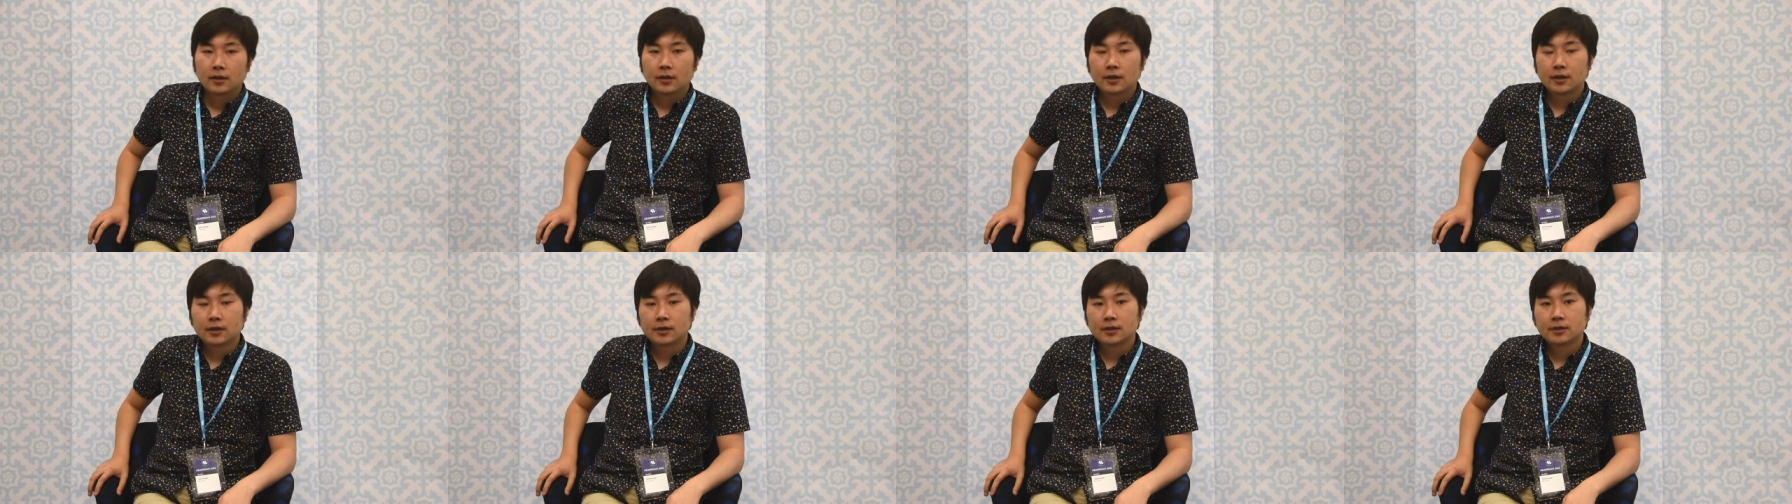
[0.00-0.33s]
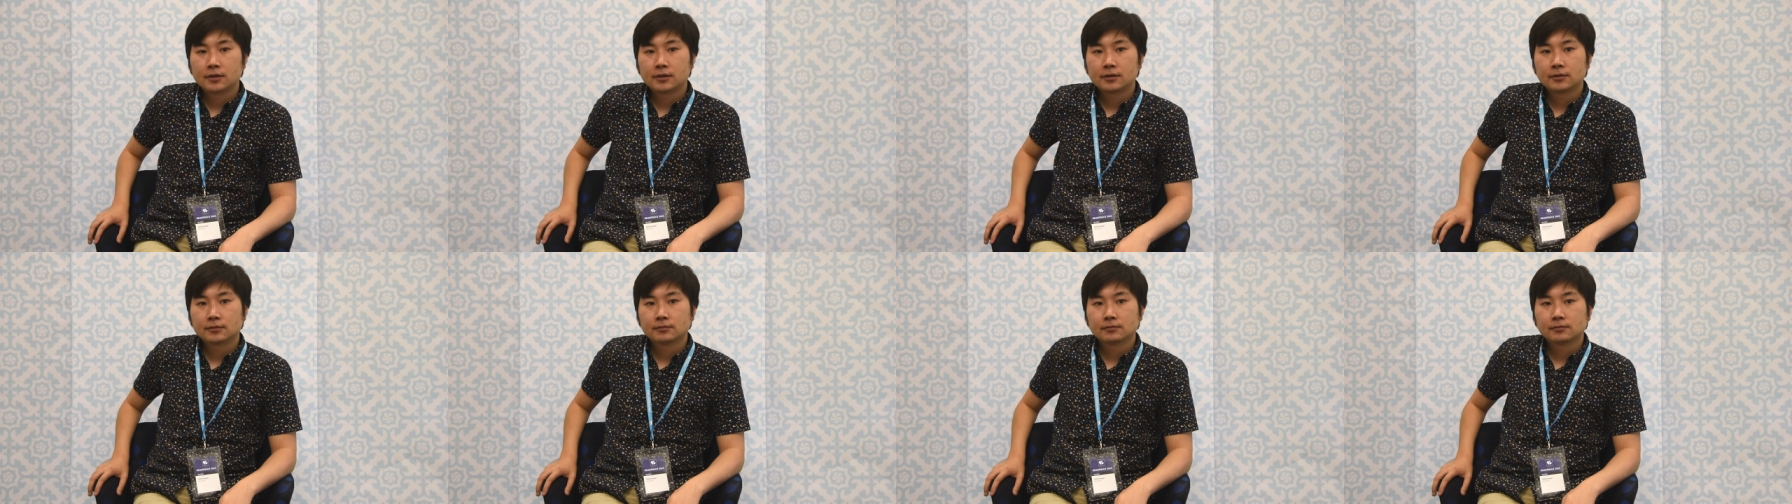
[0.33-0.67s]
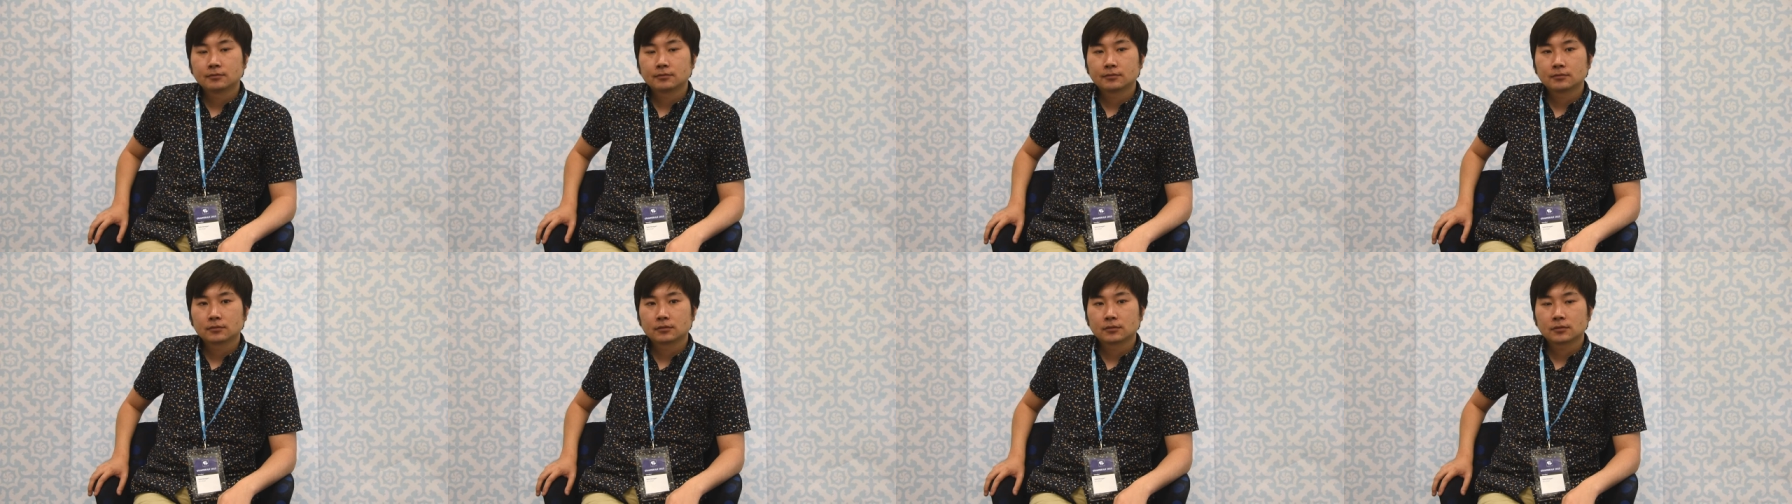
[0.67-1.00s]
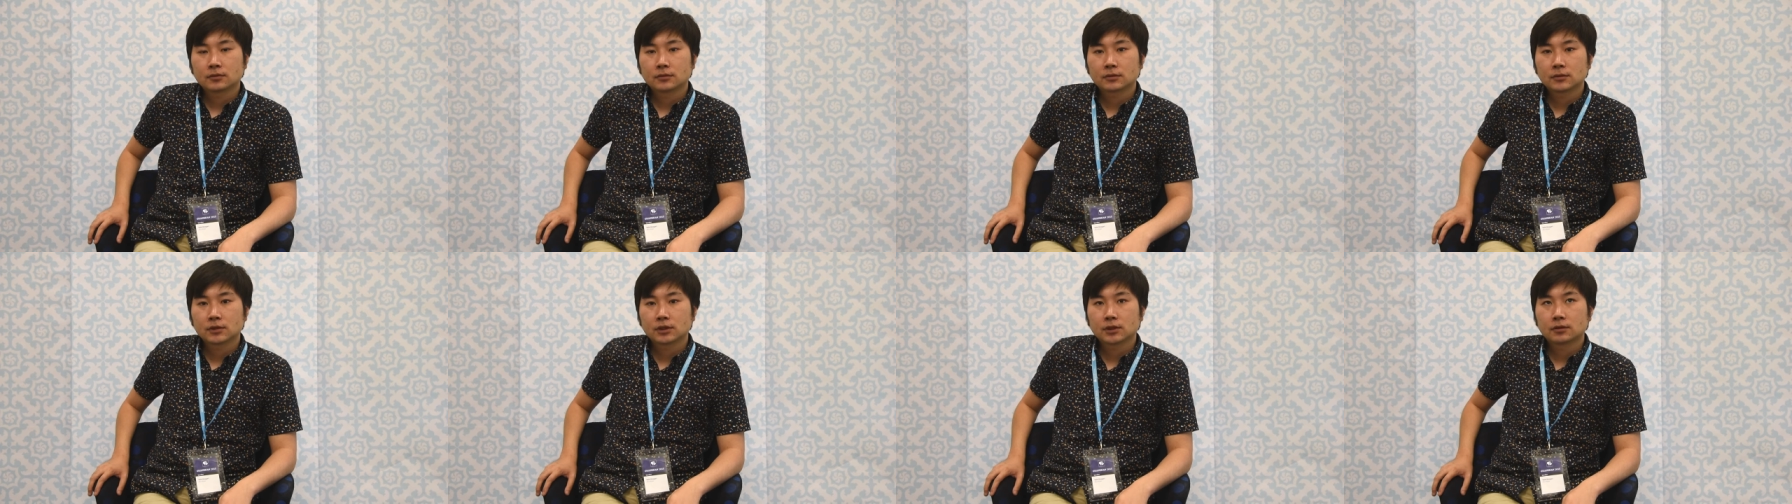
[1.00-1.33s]

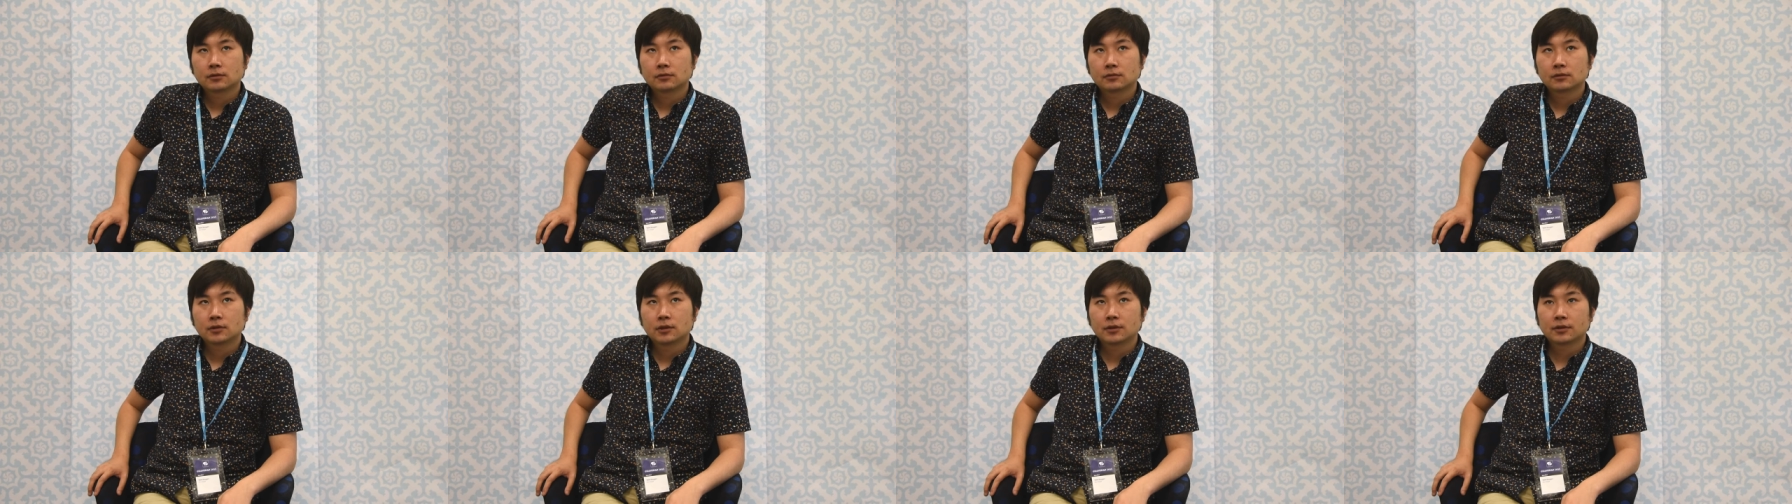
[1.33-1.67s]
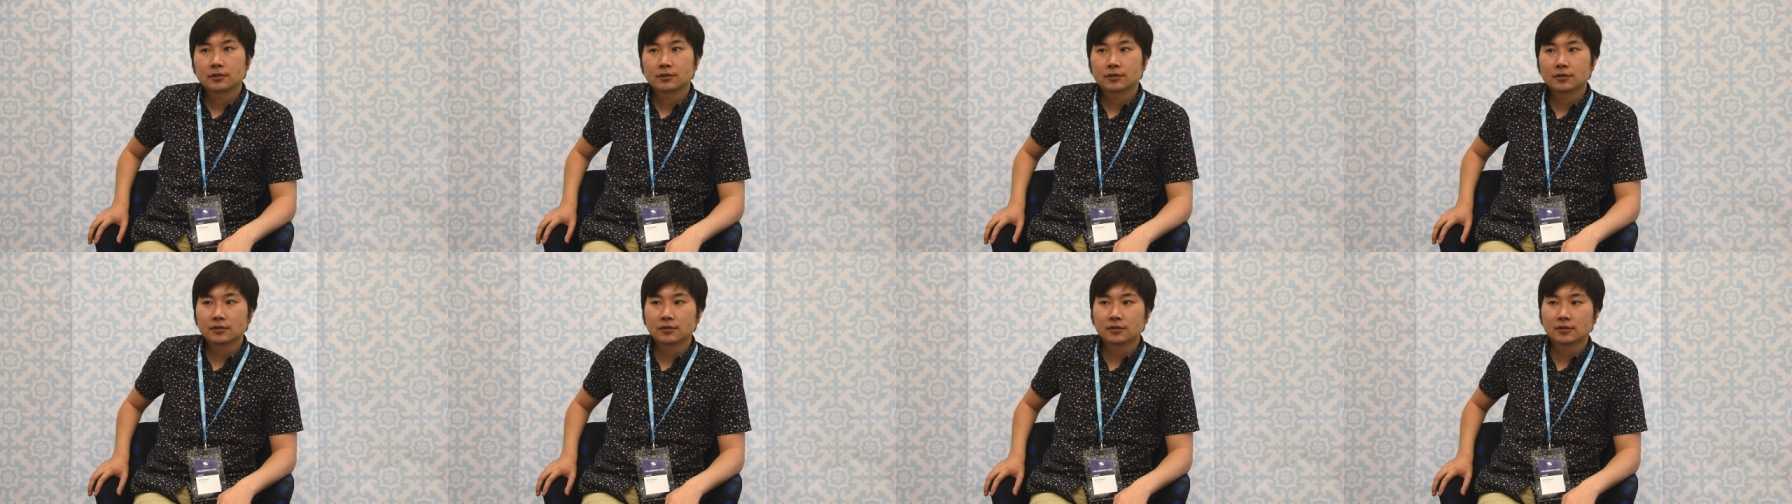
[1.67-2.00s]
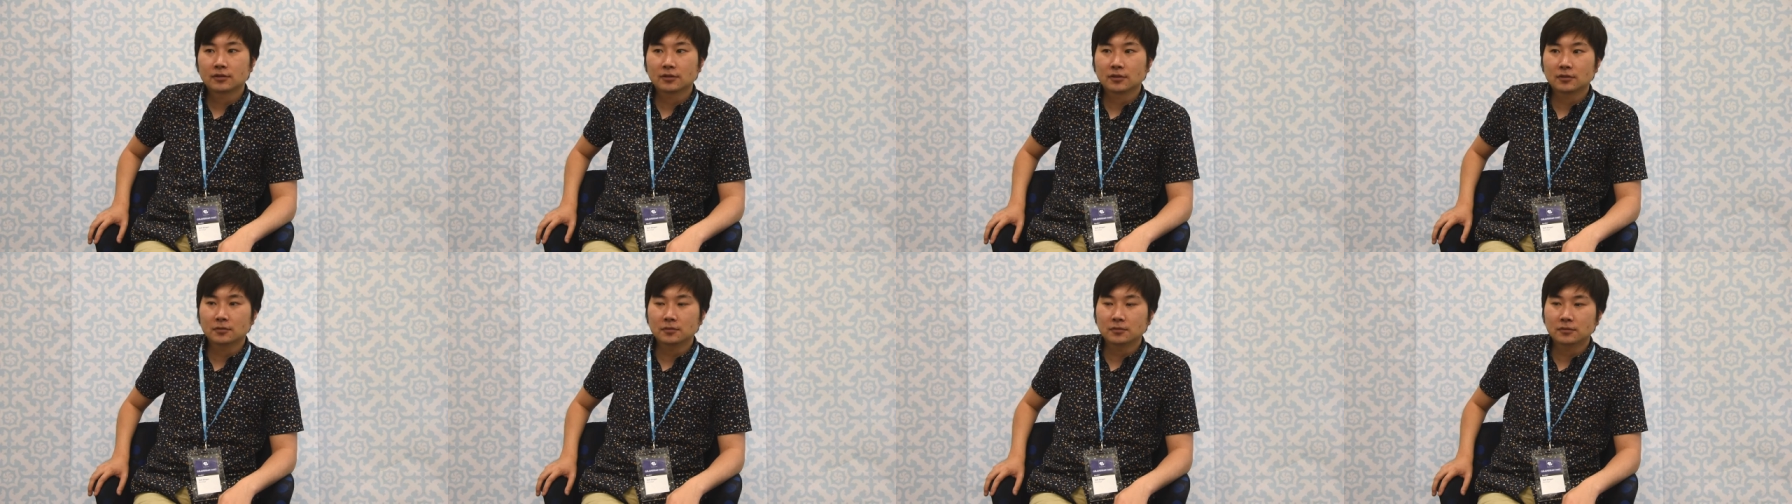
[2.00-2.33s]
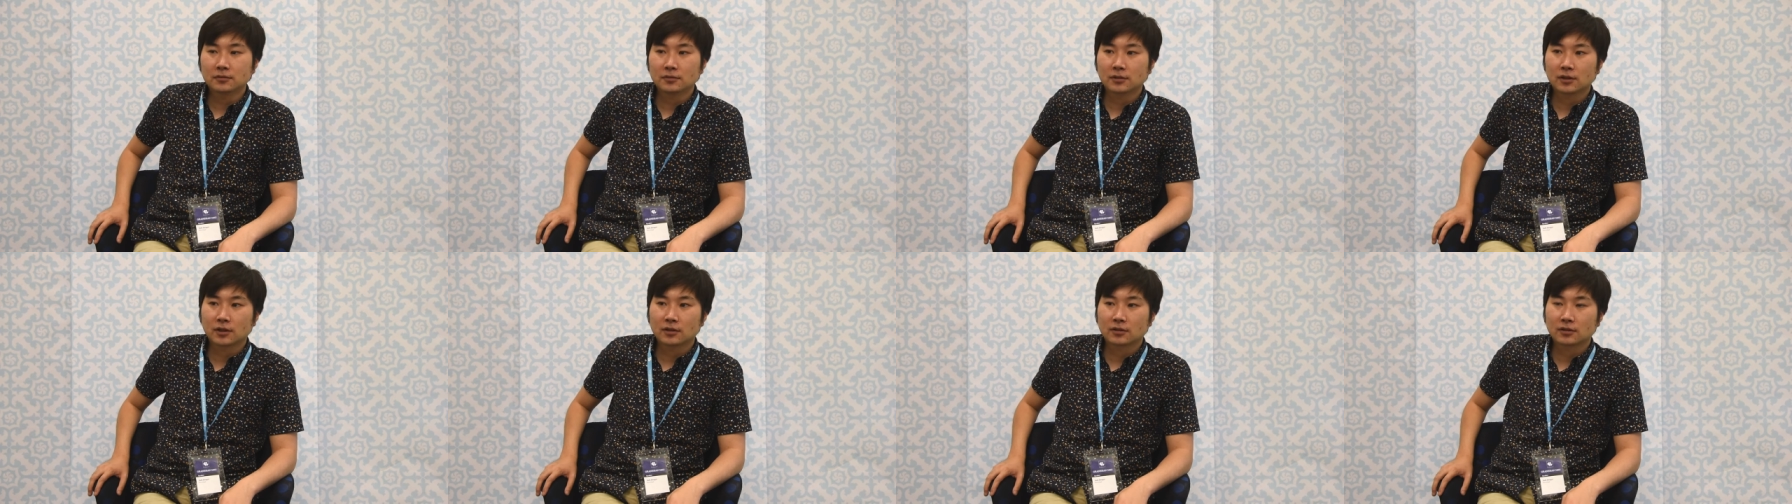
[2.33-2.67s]
um, well, to
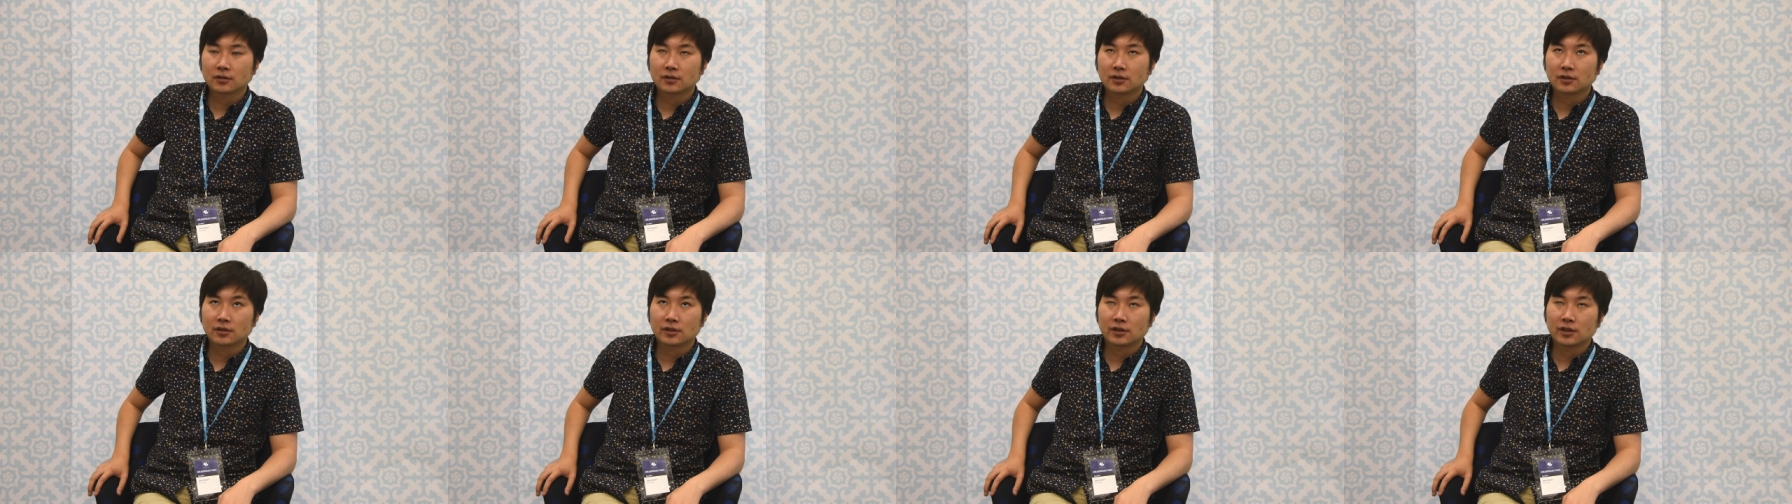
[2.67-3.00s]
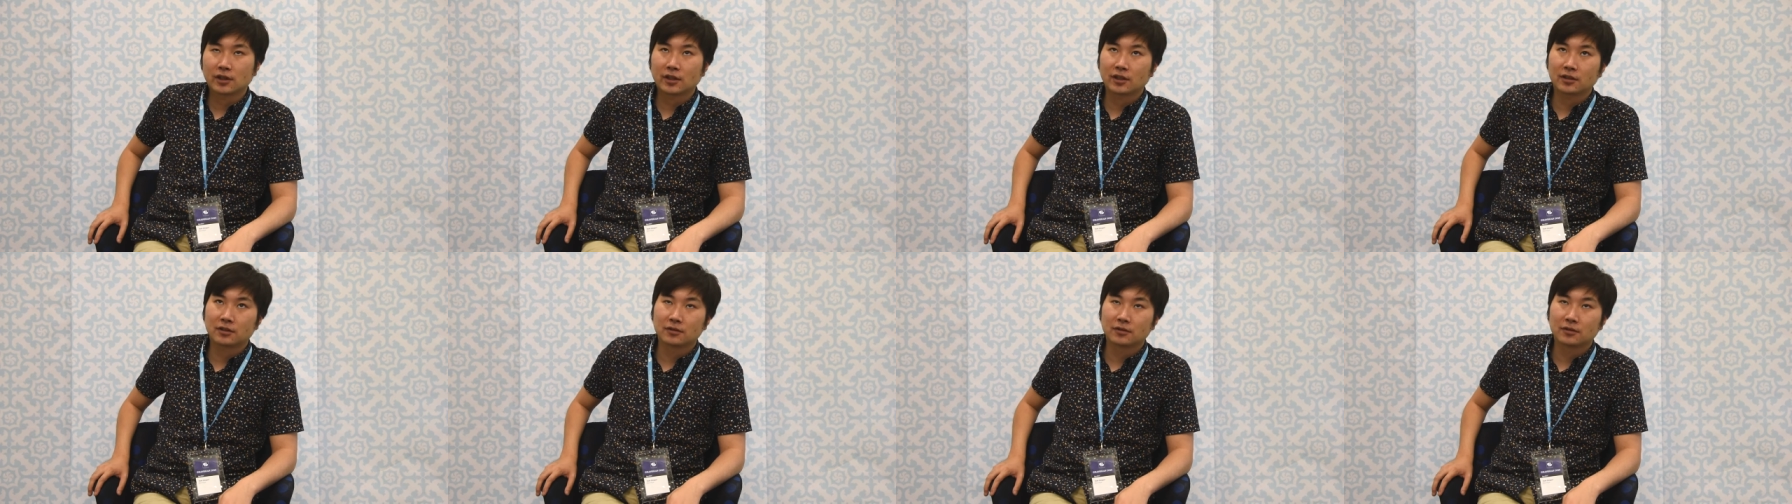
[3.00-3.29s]
some extent, yeah,